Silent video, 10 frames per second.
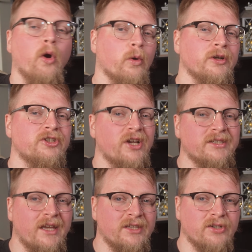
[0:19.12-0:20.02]
or
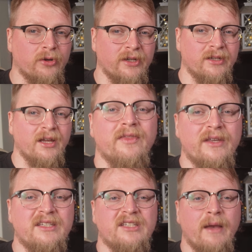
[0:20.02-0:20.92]
just getting started,
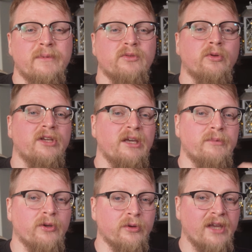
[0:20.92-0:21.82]
these tips will
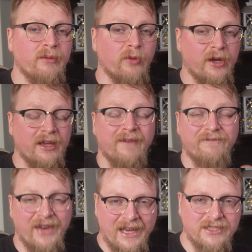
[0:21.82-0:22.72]
keep your game running
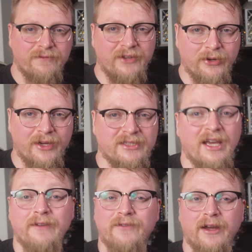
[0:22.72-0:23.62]
fast, furious,
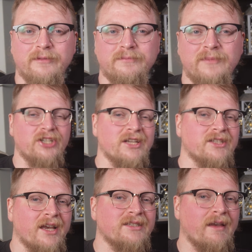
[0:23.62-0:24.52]
and fun,
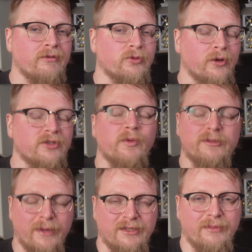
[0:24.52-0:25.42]
just like Savage Worlds
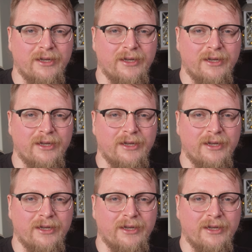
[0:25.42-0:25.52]
was meant to